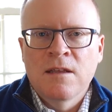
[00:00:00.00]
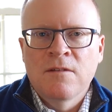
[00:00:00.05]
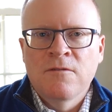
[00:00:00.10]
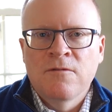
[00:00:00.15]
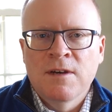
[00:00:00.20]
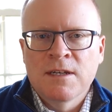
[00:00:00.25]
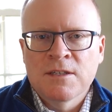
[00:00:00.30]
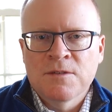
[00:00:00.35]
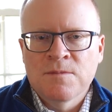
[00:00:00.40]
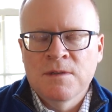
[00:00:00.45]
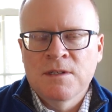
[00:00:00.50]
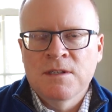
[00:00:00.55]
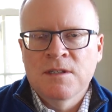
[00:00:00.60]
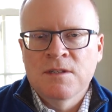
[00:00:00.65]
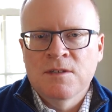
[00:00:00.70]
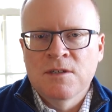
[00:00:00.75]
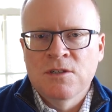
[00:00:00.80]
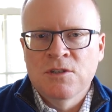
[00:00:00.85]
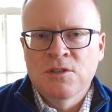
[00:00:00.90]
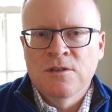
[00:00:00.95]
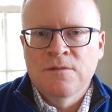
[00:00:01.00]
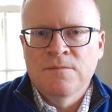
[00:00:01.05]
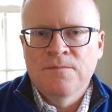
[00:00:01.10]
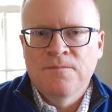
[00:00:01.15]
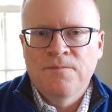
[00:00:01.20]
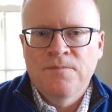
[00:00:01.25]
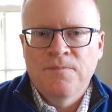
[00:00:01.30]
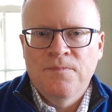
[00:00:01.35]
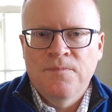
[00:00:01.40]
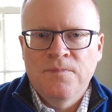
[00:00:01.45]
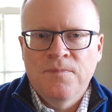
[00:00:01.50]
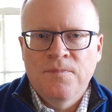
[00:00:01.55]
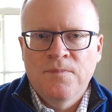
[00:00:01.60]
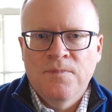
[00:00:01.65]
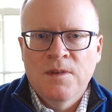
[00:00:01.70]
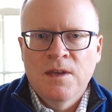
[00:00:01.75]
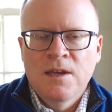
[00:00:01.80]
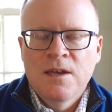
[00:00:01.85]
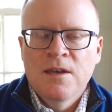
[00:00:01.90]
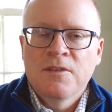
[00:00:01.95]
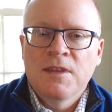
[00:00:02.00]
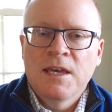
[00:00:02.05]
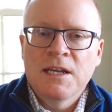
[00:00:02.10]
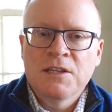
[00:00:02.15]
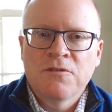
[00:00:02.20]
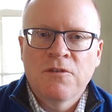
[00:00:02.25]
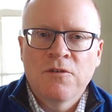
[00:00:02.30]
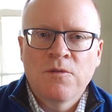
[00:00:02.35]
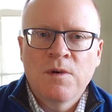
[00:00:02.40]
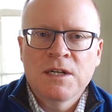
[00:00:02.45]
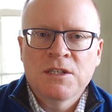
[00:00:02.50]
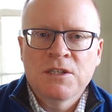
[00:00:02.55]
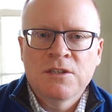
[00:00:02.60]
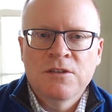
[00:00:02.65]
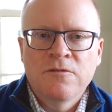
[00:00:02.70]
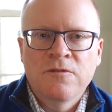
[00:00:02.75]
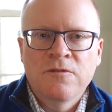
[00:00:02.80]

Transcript: investment decision. Thanks for watching the